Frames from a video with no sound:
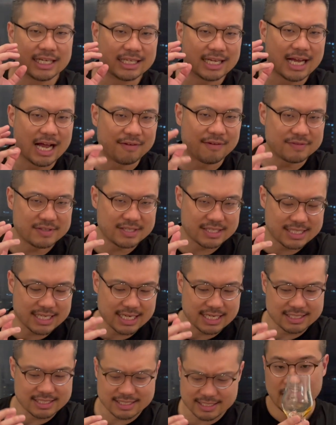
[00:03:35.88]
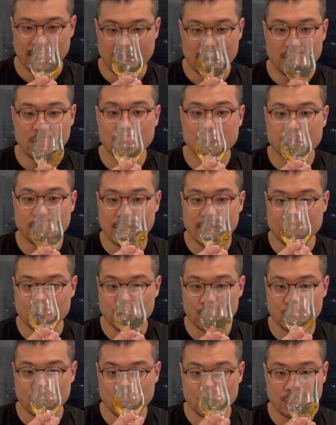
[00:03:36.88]
aftertaste. And also as you
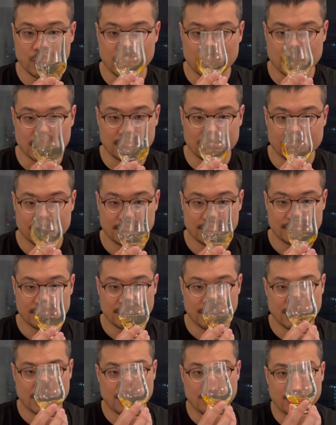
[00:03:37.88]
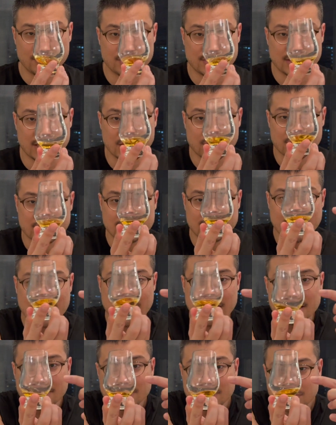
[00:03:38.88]
swirl, you take your
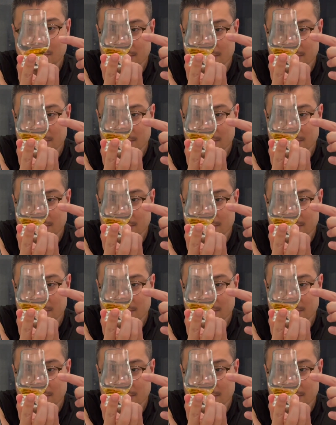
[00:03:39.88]
time to